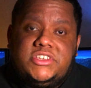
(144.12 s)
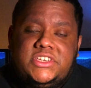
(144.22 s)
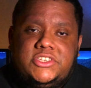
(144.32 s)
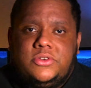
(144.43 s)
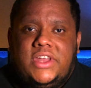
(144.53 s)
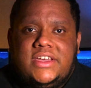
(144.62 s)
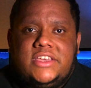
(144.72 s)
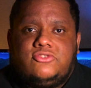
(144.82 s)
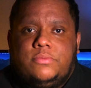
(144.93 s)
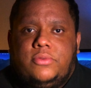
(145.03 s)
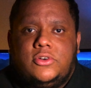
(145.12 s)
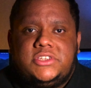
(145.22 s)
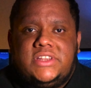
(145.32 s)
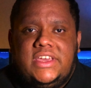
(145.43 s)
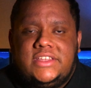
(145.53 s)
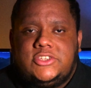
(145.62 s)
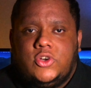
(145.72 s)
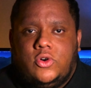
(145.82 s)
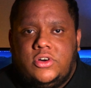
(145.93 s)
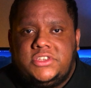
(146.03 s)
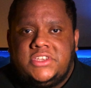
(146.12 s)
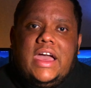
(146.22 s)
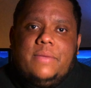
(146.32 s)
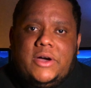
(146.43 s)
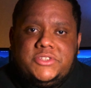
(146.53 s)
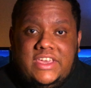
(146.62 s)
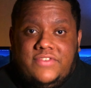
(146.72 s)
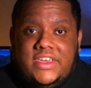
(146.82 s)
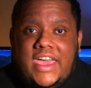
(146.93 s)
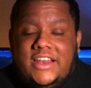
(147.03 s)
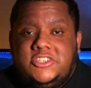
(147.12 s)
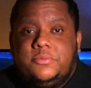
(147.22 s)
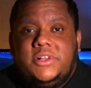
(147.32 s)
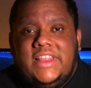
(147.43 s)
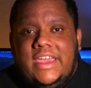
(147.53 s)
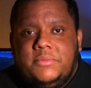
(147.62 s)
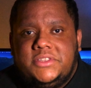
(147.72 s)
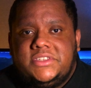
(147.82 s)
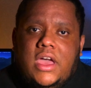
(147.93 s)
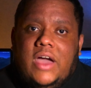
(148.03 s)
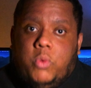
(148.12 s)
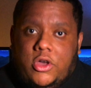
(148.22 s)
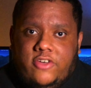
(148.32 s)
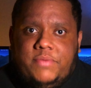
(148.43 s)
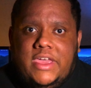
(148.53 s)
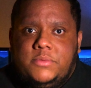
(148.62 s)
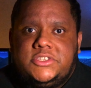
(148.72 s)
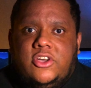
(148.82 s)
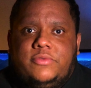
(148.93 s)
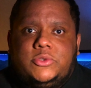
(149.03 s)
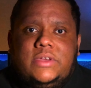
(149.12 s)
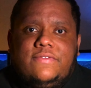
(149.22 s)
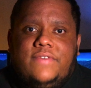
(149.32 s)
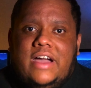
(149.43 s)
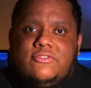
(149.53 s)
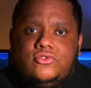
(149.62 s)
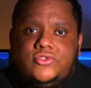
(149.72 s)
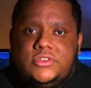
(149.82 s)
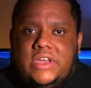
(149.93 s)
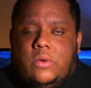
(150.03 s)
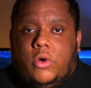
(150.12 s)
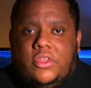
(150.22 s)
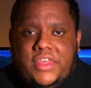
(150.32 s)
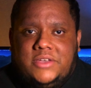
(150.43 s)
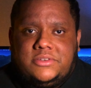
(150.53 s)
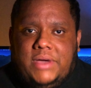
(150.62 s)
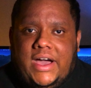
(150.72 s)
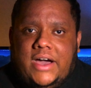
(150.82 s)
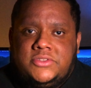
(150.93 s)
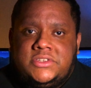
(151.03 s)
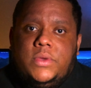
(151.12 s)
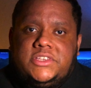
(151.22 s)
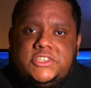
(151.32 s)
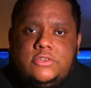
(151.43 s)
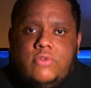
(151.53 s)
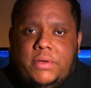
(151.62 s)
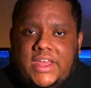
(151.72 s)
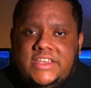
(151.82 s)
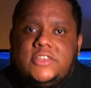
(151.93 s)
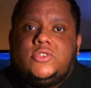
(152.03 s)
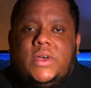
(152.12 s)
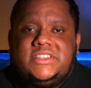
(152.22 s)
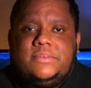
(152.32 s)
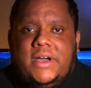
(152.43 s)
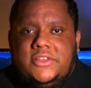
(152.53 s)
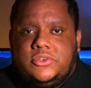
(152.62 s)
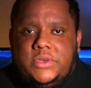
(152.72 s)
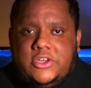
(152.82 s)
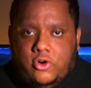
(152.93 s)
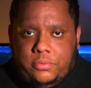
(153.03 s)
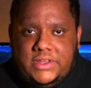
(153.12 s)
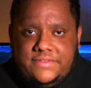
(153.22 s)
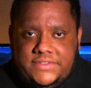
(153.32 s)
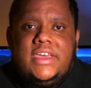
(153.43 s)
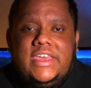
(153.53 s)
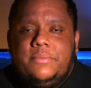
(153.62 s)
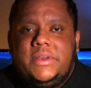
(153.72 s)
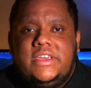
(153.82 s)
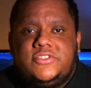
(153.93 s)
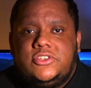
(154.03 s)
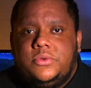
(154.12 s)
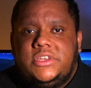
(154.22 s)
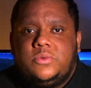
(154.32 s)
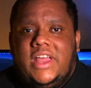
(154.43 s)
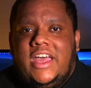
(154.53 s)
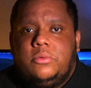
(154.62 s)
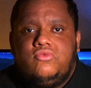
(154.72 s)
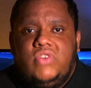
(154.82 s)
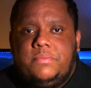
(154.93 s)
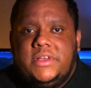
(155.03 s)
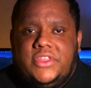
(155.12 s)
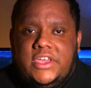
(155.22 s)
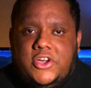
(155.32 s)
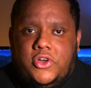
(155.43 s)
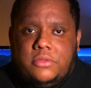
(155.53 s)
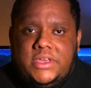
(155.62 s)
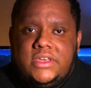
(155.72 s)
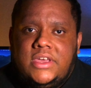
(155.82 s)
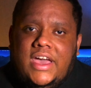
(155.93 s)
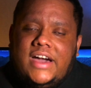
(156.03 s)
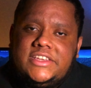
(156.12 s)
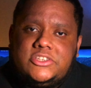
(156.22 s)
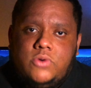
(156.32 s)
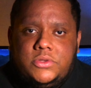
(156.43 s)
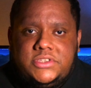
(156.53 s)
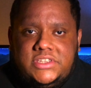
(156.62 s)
Sunak is reportedly in talks about giving eligible claimants a one-off payment of between £500 and £1,000, which is to replace the £20 a week uplift. He believes doing this will help rebuild the economy, and he's quoted as